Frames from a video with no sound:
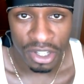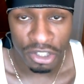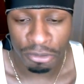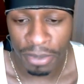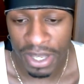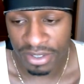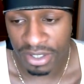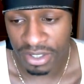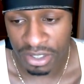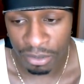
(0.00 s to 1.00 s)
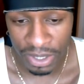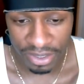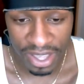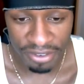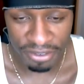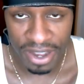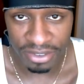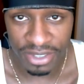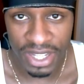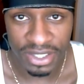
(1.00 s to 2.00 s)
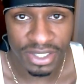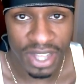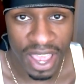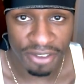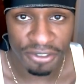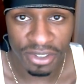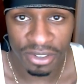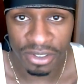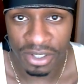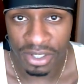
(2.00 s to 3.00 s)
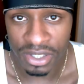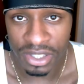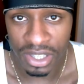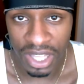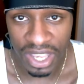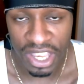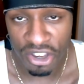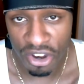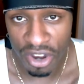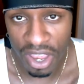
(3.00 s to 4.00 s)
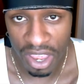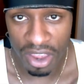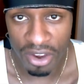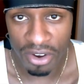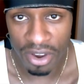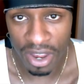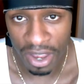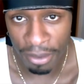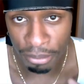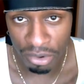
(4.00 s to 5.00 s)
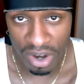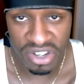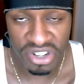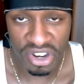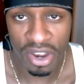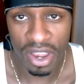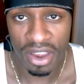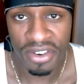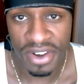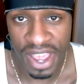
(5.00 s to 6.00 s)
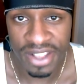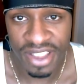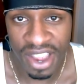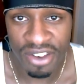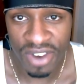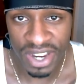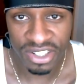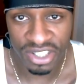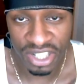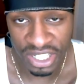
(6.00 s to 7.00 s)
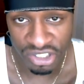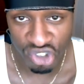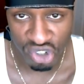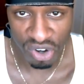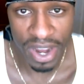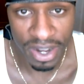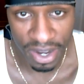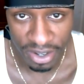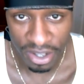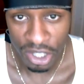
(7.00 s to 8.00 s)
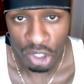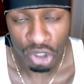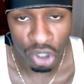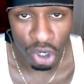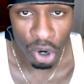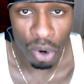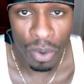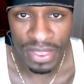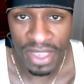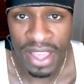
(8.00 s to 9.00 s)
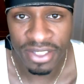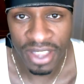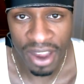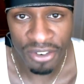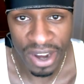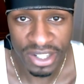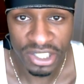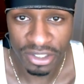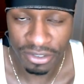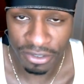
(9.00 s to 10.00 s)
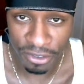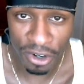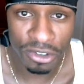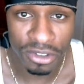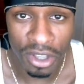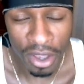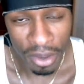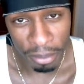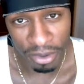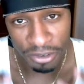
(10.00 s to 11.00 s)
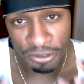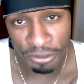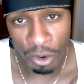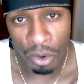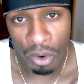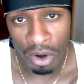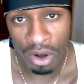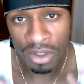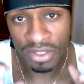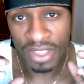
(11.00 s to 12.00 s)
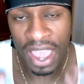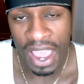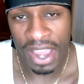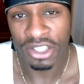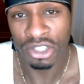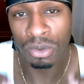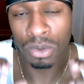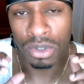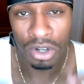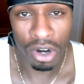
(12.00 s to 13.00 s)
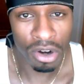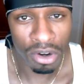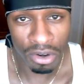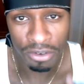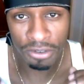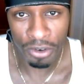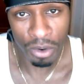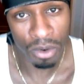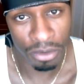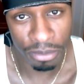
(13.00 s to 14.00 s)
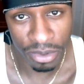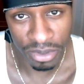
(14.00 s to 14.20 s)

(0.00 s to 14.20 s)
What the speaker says: you basically with that foundation have to lay your hair and brush your hair in that direction and train it to go in that direction first before the actual curl forms.